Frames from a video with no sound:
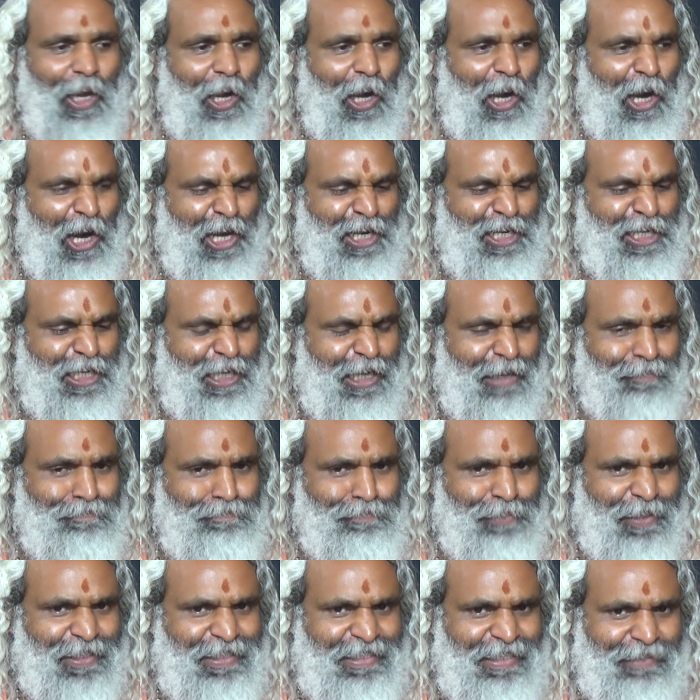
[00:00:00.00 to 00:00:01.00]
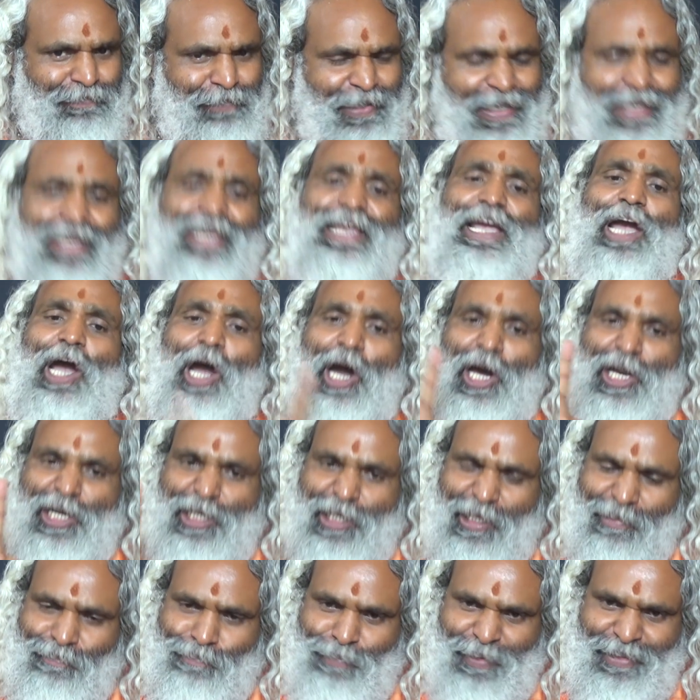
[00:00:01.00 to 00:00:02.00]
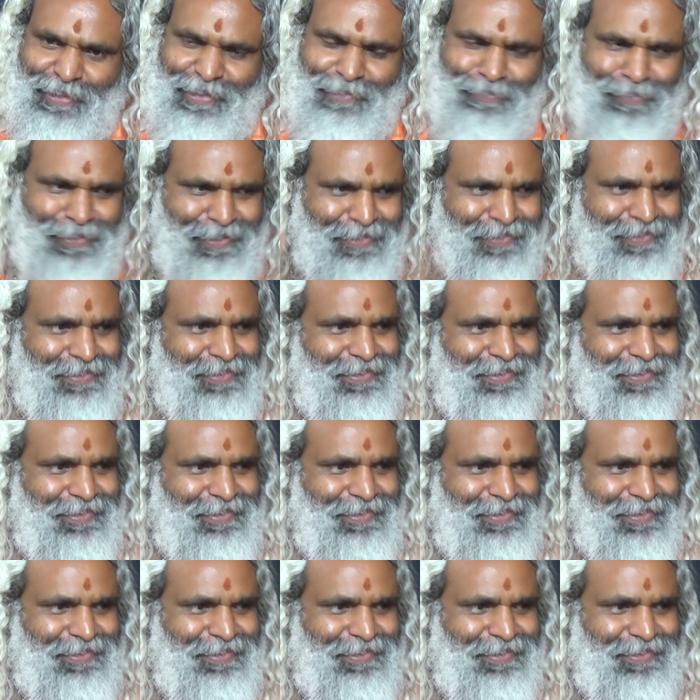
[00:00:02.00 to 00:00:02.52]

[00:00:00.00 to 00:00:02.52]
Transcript: uncomfortably uncomfortable